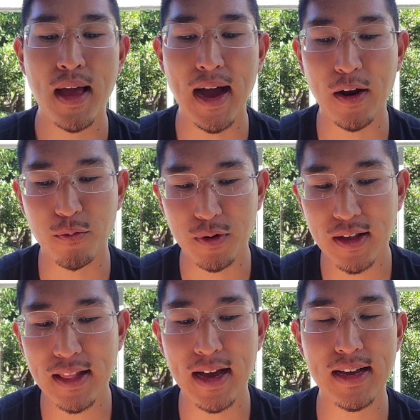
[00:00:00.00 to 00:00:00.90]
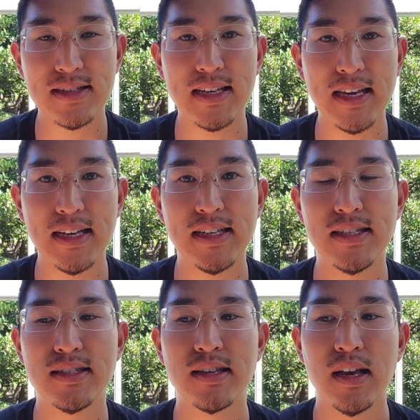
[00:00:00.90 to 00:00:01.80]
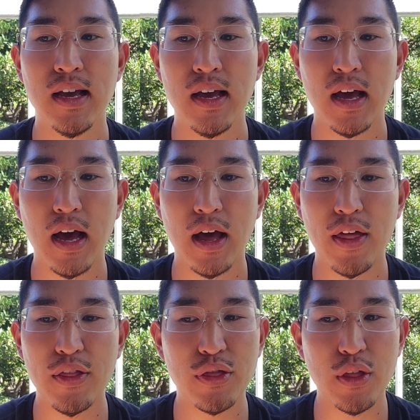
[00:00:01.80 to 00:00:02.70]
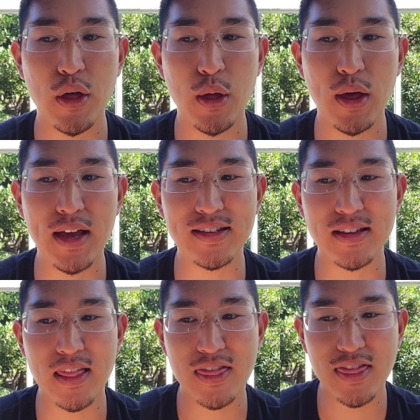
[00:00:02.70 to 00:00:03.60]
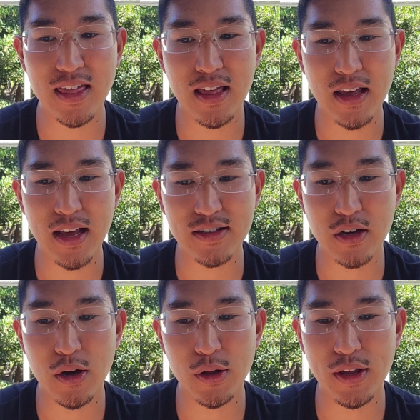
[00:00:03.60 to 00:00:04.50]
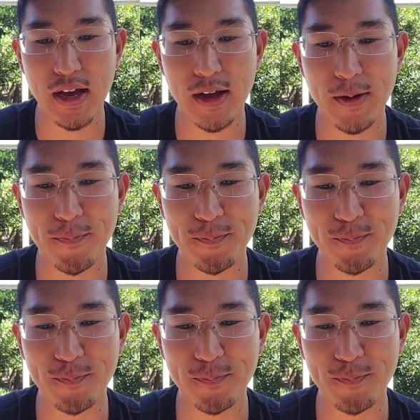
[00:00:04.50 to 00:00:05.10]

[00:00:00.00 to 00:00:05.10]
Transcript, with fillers: I realize is uh, it's it's called um,